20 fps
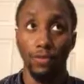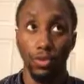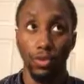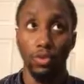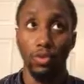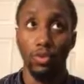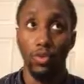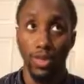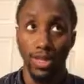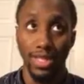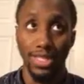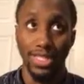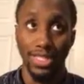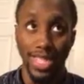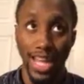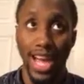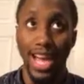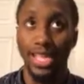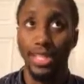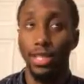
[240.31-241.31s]
floor doing
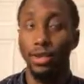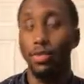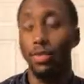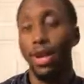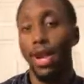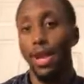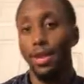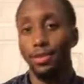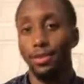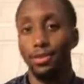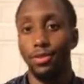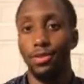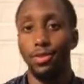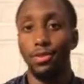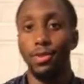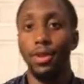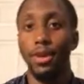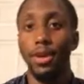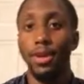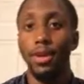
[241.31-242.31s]
exactly what I have to
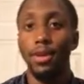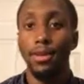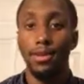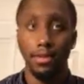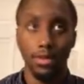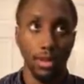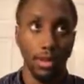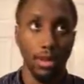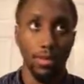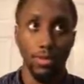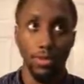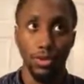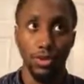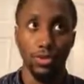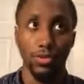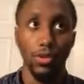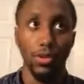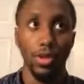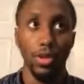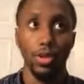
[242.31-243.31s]
do this upcoming
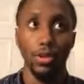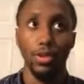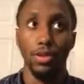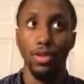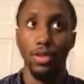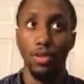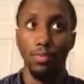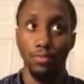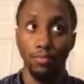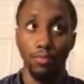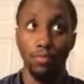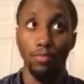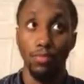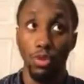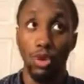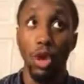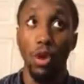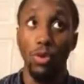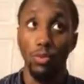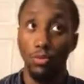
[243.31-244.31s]
school year to
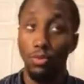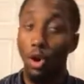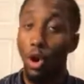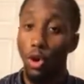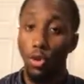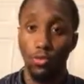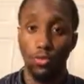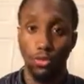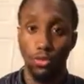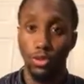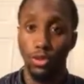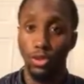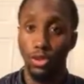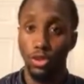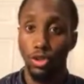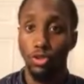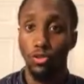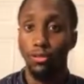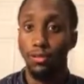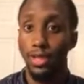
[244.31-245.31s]
go over to
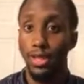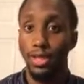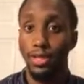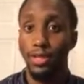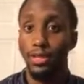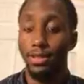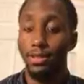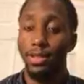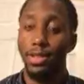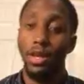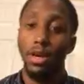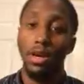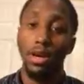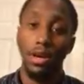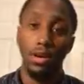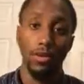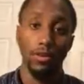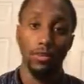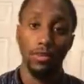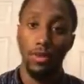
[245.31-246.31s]
certain places
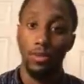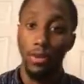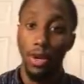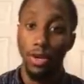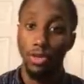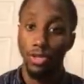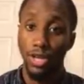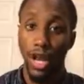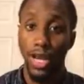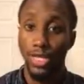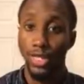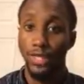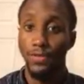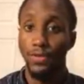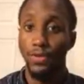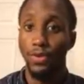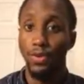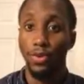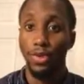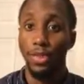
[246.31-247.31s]
around
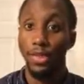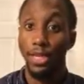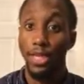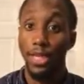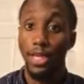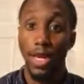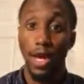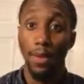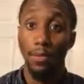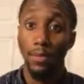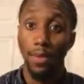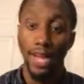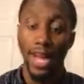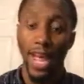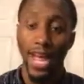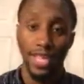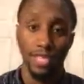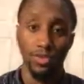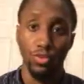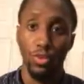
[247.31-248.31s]
Jacksonville and clean up and
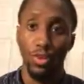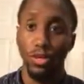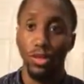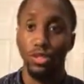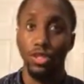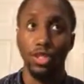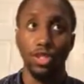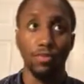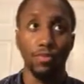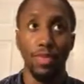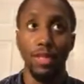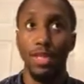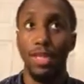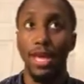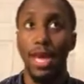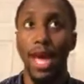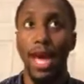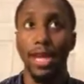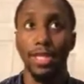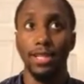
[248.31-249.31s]
ask questions, be
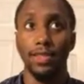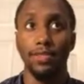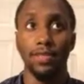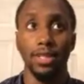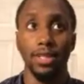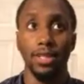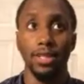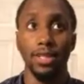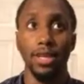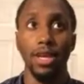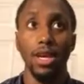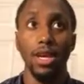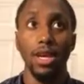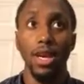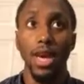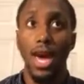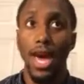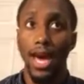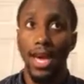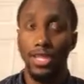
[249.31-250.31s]
the activist,
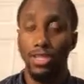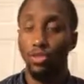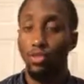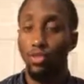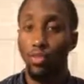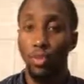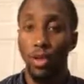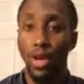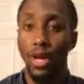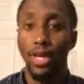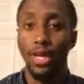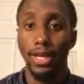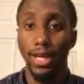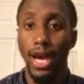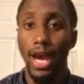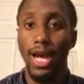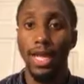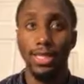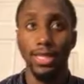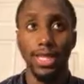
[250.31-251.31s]
ask what in
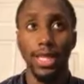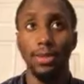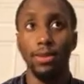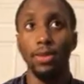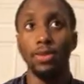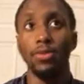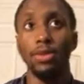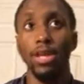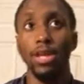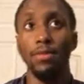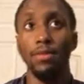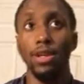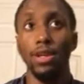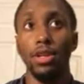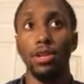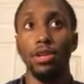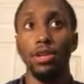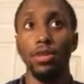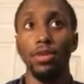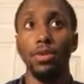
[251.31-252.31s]
God's name do you need me
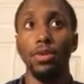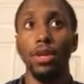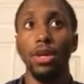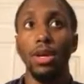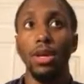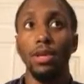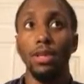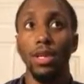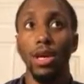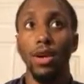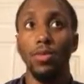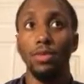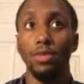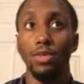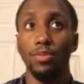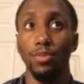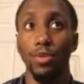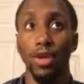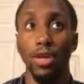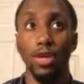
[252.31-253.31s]
to do to help
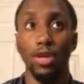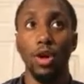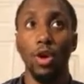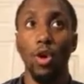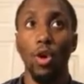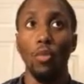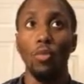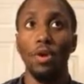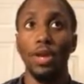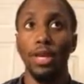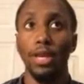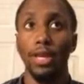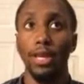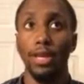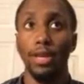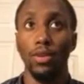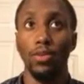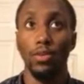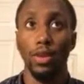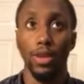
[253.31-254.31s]
spread hope,
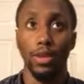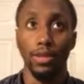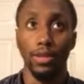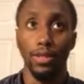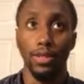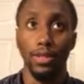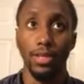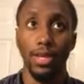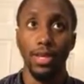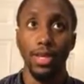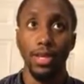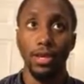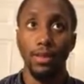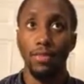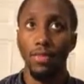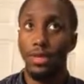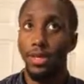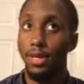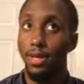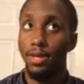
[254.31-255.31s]
healing, and awareness,
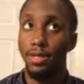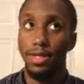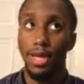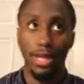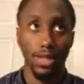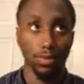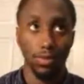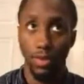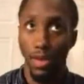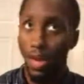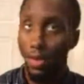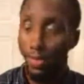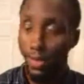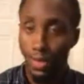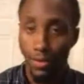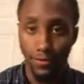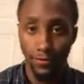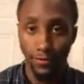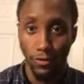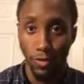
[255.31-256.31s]
because that's what I'm
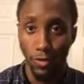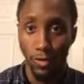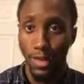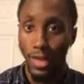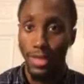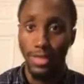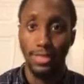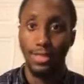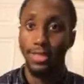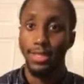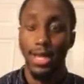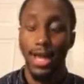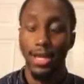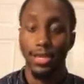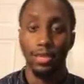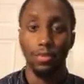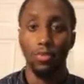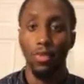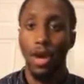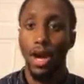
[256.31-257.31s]
in it for. That's
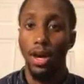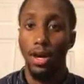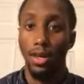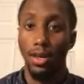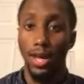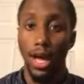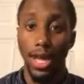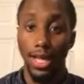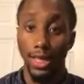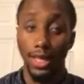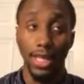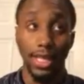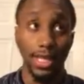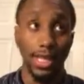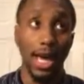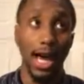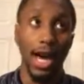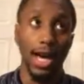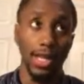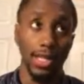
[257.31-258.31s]
exactly why I think
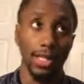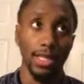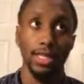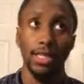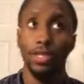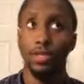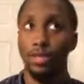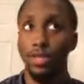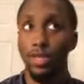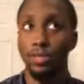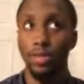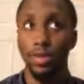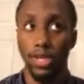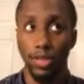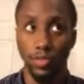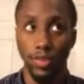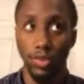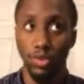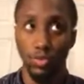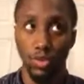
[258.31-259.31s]
God continuously
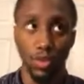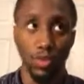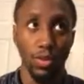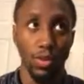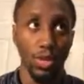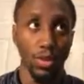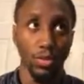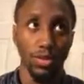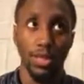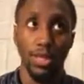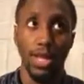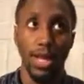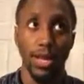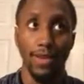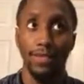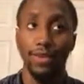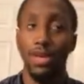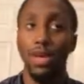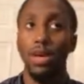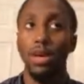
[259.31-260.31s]
blessed me 21 years of
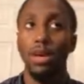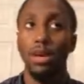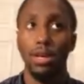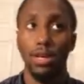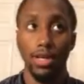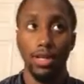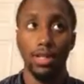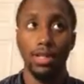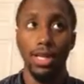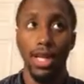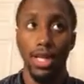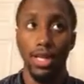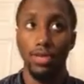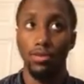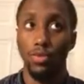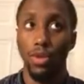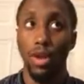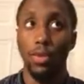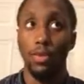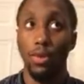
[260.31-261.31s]
life, because
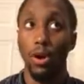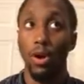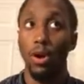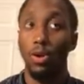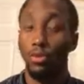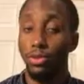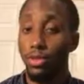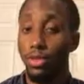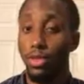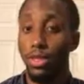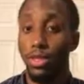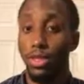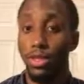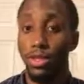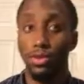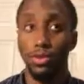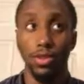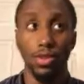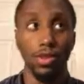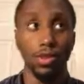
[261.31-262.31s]
that's what I'm called to
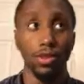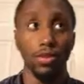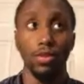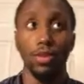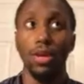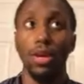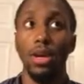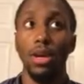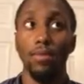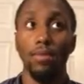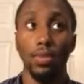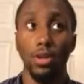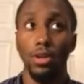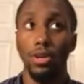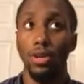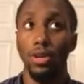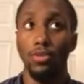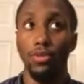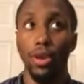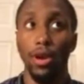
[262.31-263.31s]
continuously do. Be
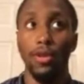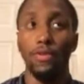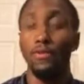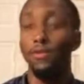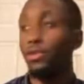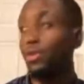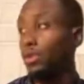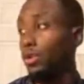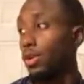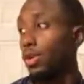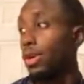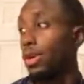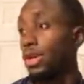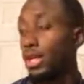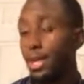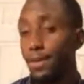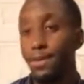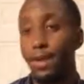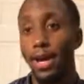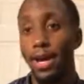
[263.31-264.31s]
on the ground floor,
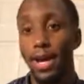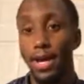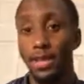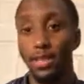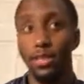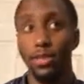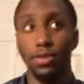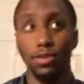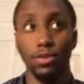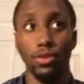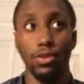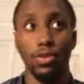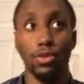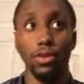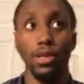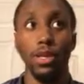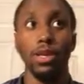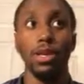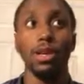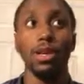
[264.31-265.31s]
get my hands a little
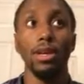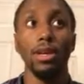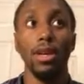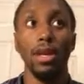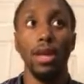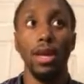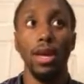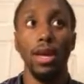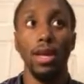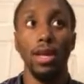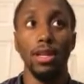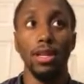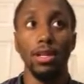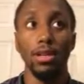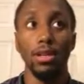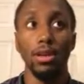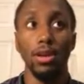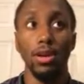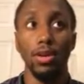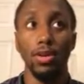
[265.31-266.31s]
dirty, and
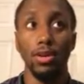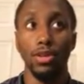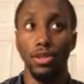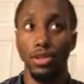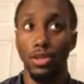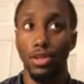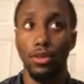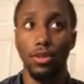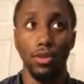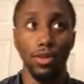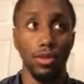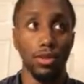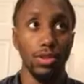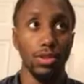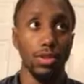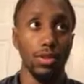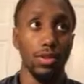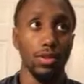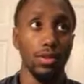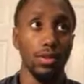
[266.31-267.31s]
and so on and
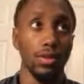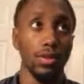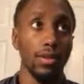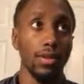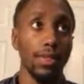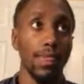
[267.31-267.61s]
so on.